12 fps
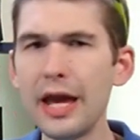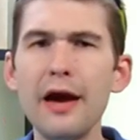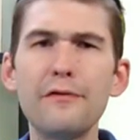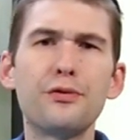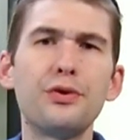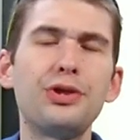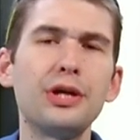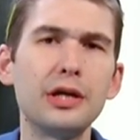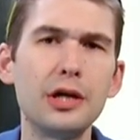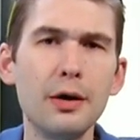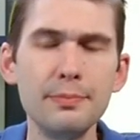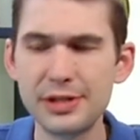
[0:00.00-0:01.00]

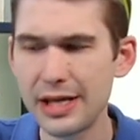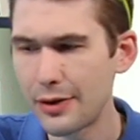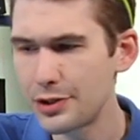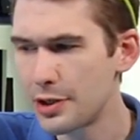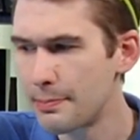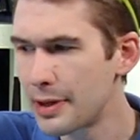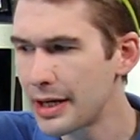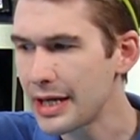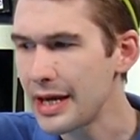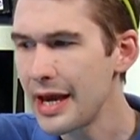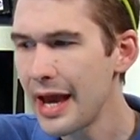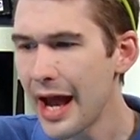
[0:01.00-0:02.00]
everything comes down to
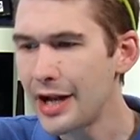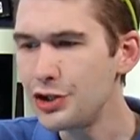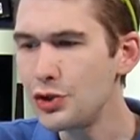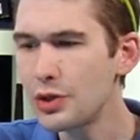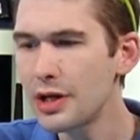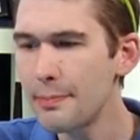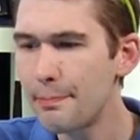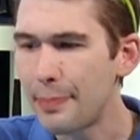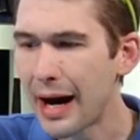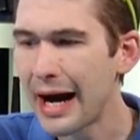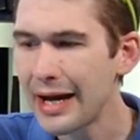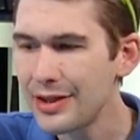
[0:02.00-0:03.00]
money. And you can
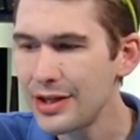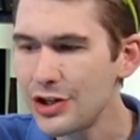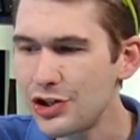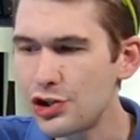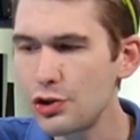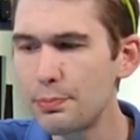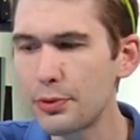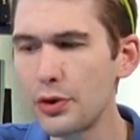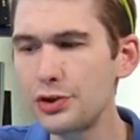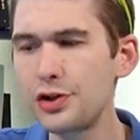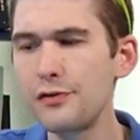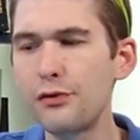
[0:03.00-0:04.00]
buy these Super
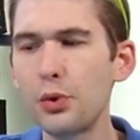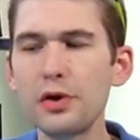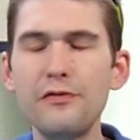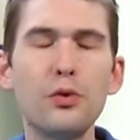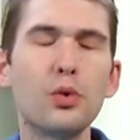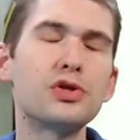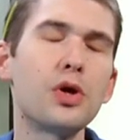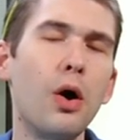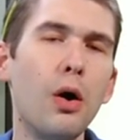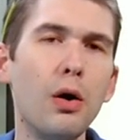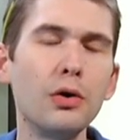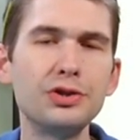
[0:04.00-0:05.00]
Ocean 44s
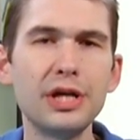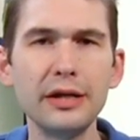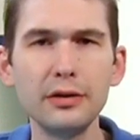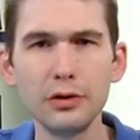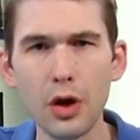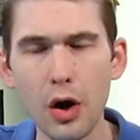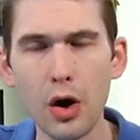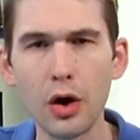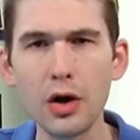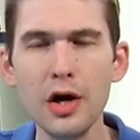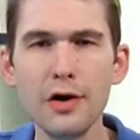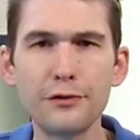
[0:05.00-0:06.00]
all day
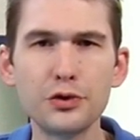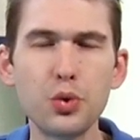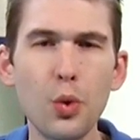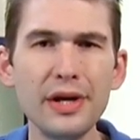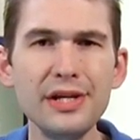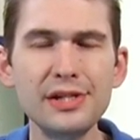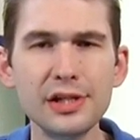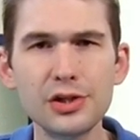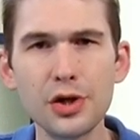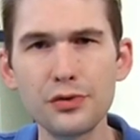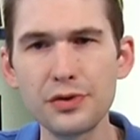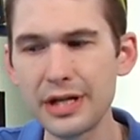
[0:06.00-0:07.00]
long for
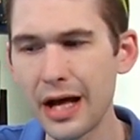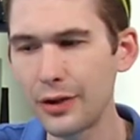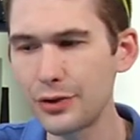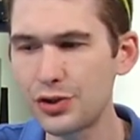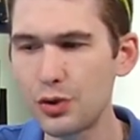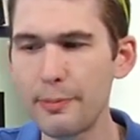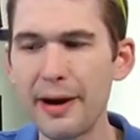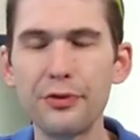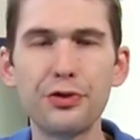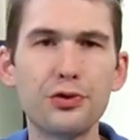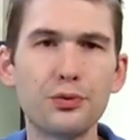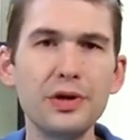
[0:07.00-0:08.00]
$2,600 to
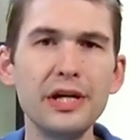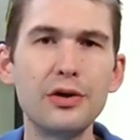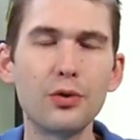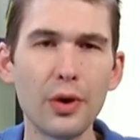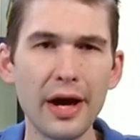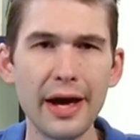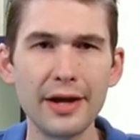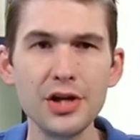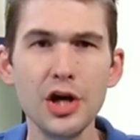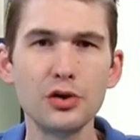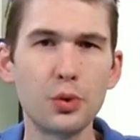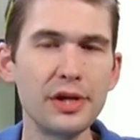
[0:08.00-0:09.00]
about three grand.
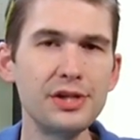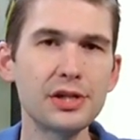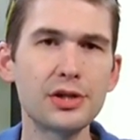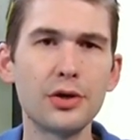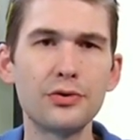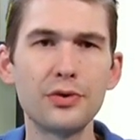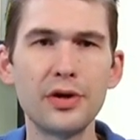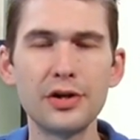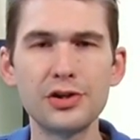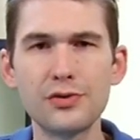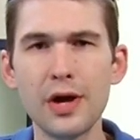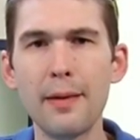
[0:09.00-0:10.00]
2,600 dollars
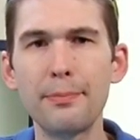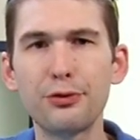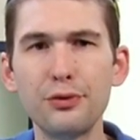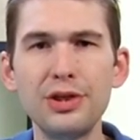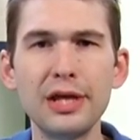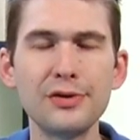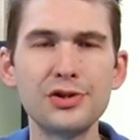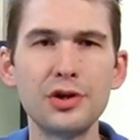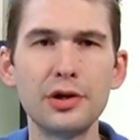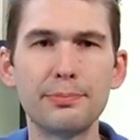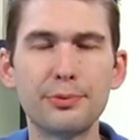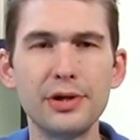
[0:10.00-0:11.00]
on a strap, 3,000
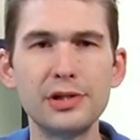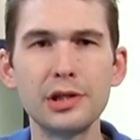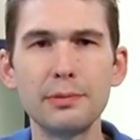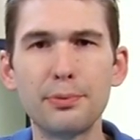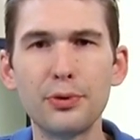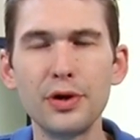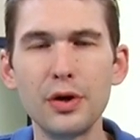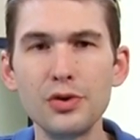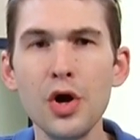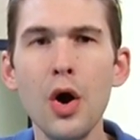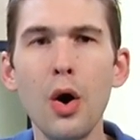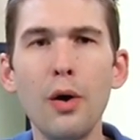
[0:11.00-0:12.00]
on a bracelet
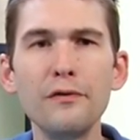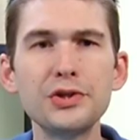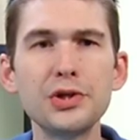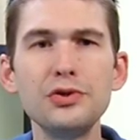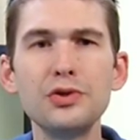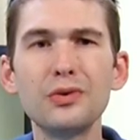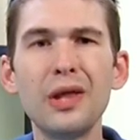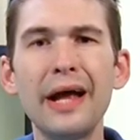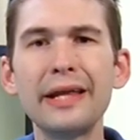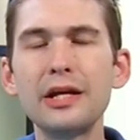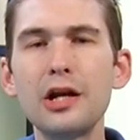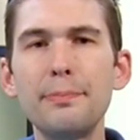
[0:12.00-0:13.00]
pre-owned. All of a sudden you're
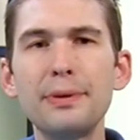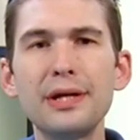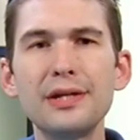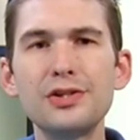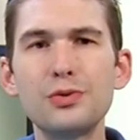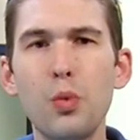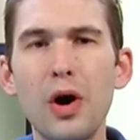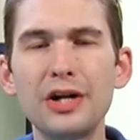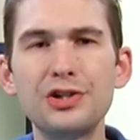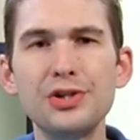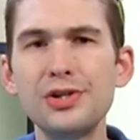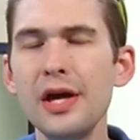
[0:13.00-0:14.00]
lining it up against
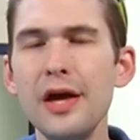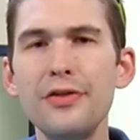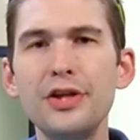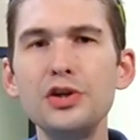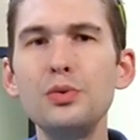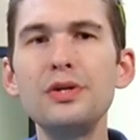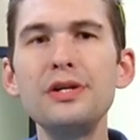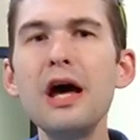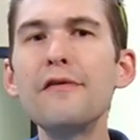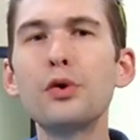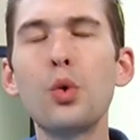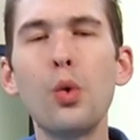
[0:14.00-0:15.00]
watches that you would
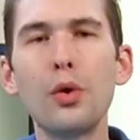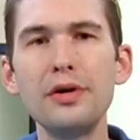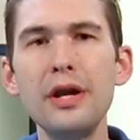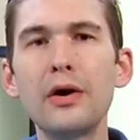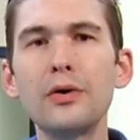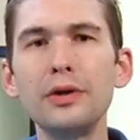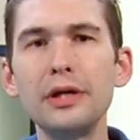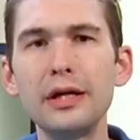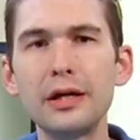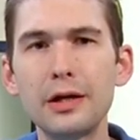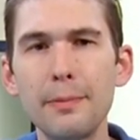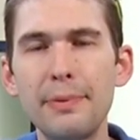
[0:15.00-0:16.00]
never
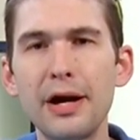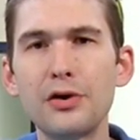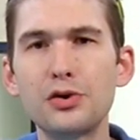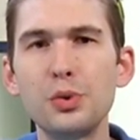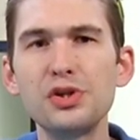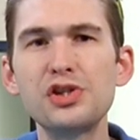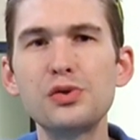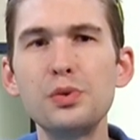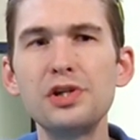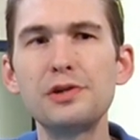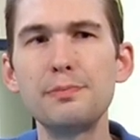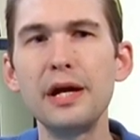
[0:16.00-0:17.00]
ordinarily compare to a
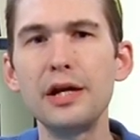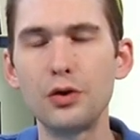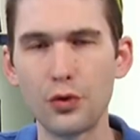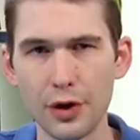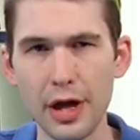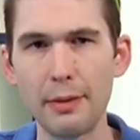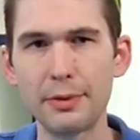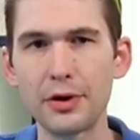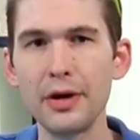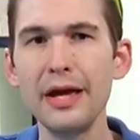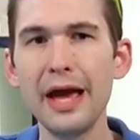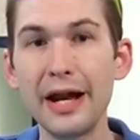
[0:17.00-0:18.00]
Swiss-made
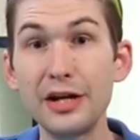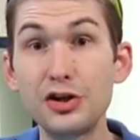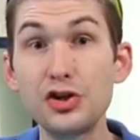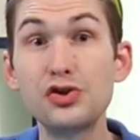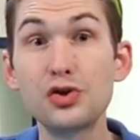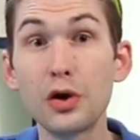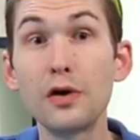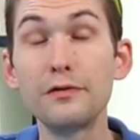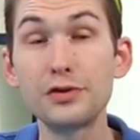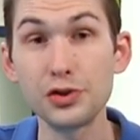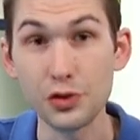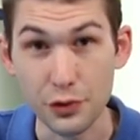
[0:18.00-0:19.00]
chronometer. And it
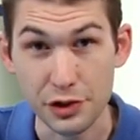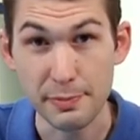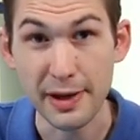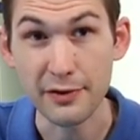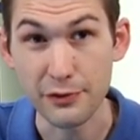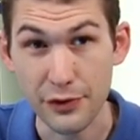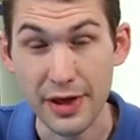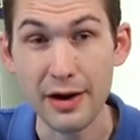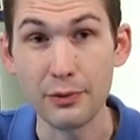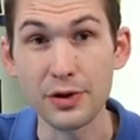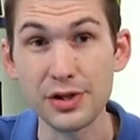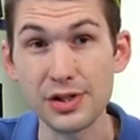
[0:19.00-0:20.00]
deserves your respect for
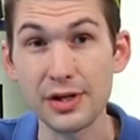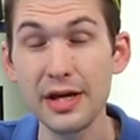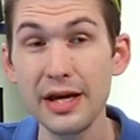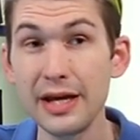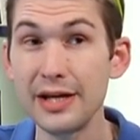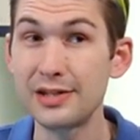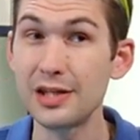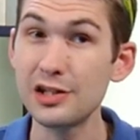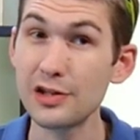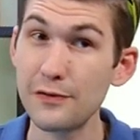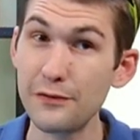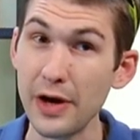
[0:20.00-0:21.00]
that reason. Is
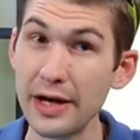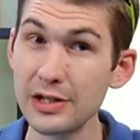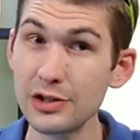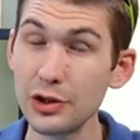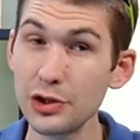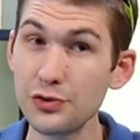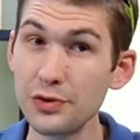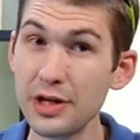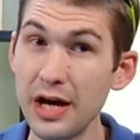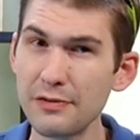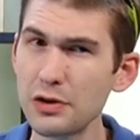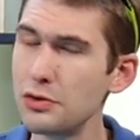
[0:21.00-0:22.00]
this the finest luxury
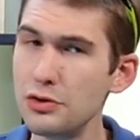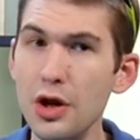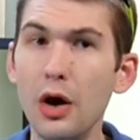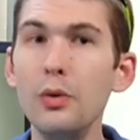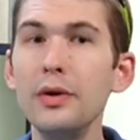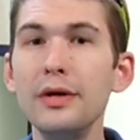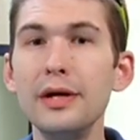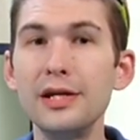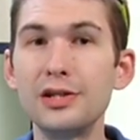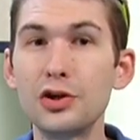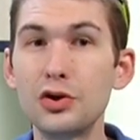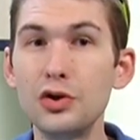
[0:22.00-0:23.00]
diver? No.
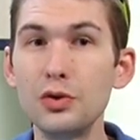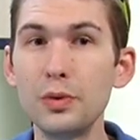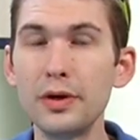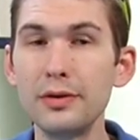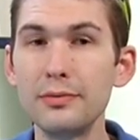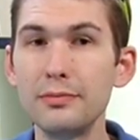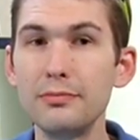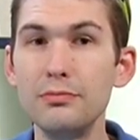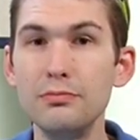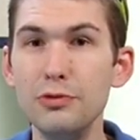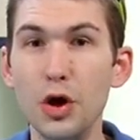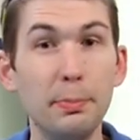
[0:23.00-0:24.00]
Is it a good one?
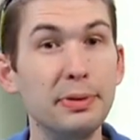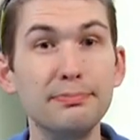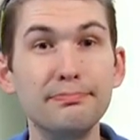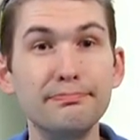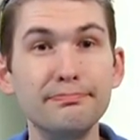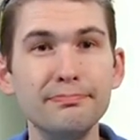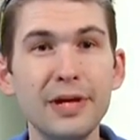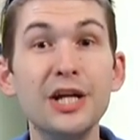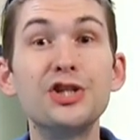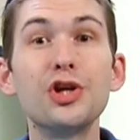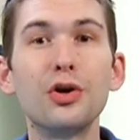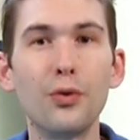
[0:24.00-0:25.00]
Nope.
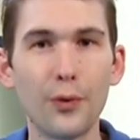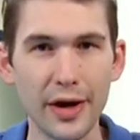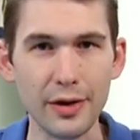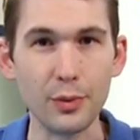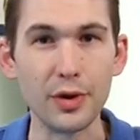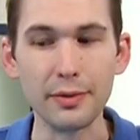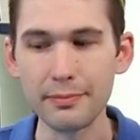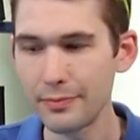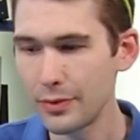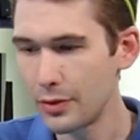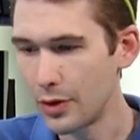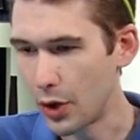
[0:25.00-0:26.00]
It's a great one.
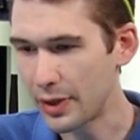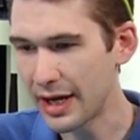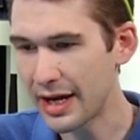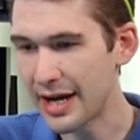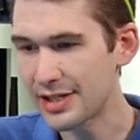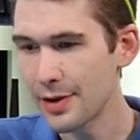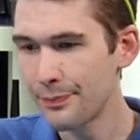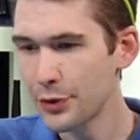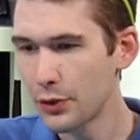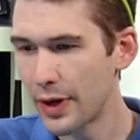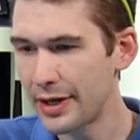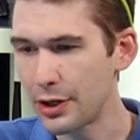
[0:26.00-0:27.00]
Okay, guys,
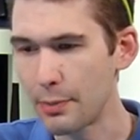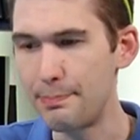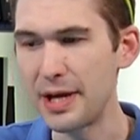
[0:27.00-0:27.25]
right here,